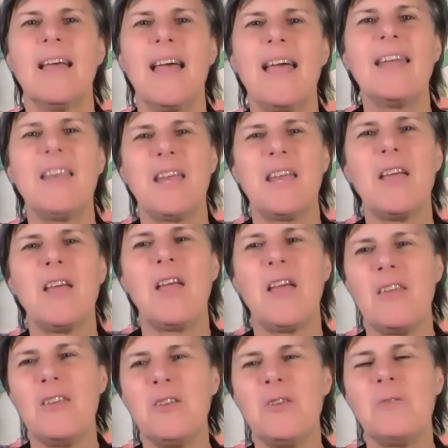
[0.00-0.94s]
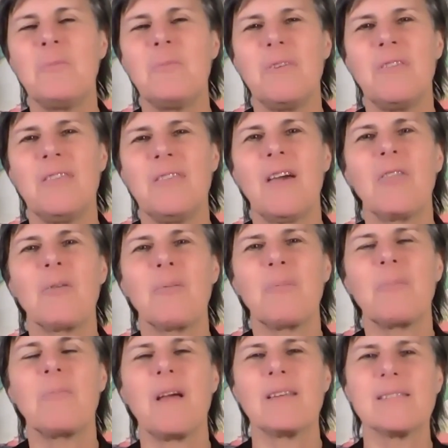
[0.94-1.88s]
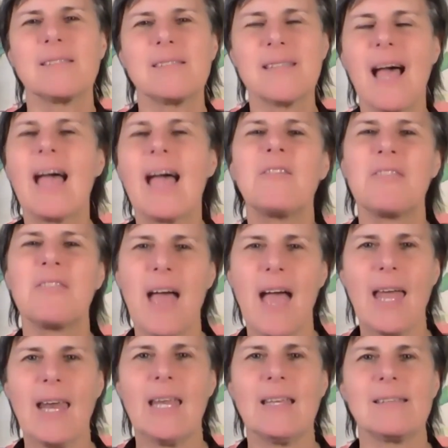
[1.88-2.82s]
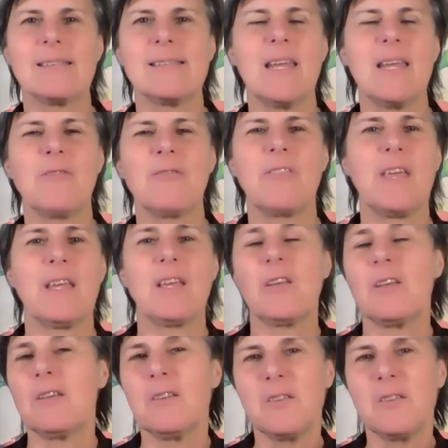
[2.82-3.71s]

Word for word: and you the other side of that is if they